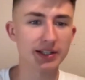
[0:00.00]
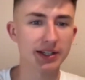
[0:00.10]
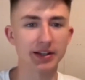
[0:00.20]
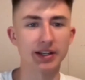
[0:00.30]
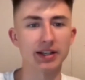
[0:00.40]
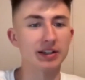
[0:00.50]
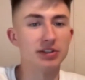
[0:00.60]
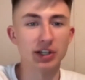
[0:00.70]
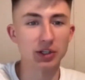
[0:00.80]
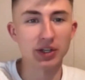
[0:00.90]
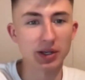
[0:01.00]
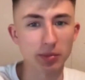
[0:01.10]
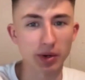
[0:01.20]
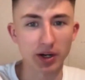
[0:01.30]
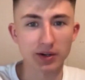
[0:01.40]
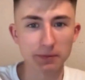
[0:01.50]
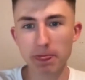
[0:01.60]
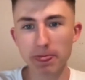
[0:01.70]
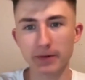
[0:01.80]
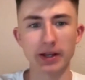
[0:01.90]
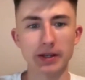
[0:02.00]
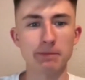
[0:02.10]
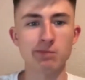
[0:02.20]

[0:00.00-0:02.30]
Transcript: and it's going to continue to get better, right?